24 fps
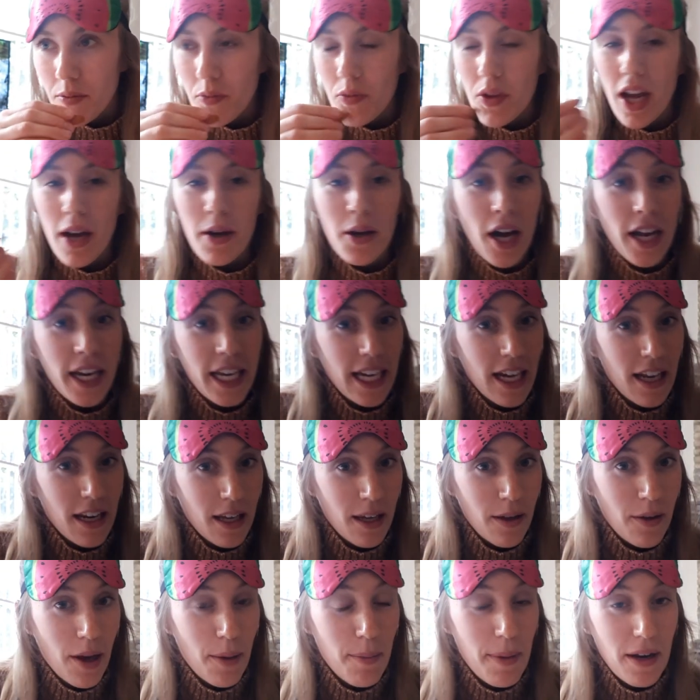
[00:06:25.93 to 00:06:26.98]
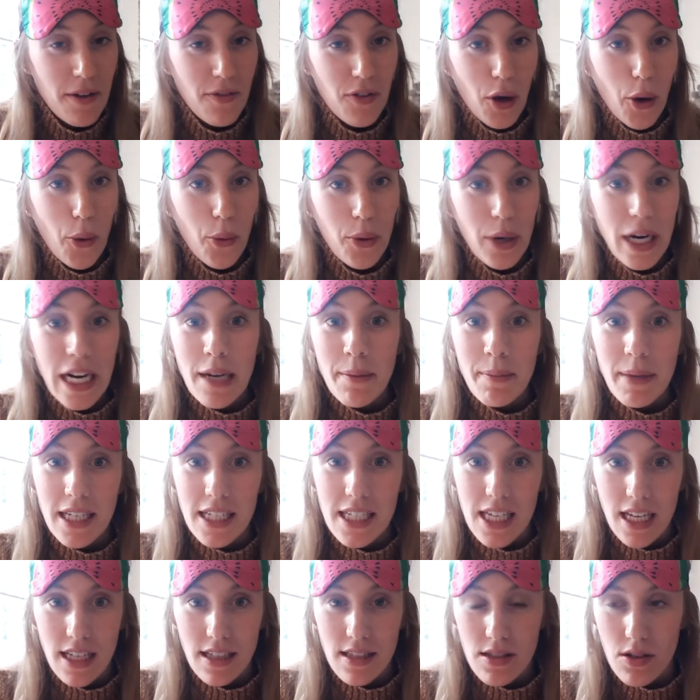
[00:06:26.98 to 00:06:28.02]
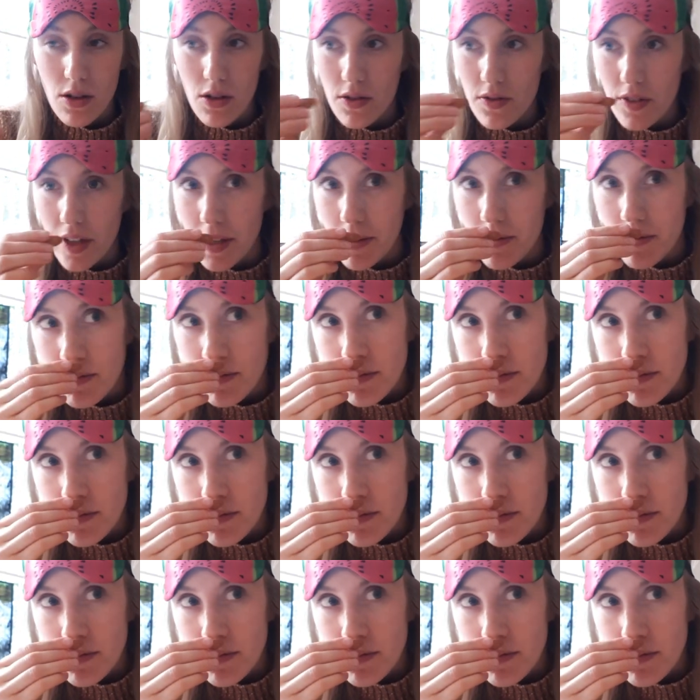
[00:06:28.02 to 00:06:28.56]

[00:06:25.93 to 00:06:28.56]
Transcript: I'm kind of getting a bit of a creamy taste off it.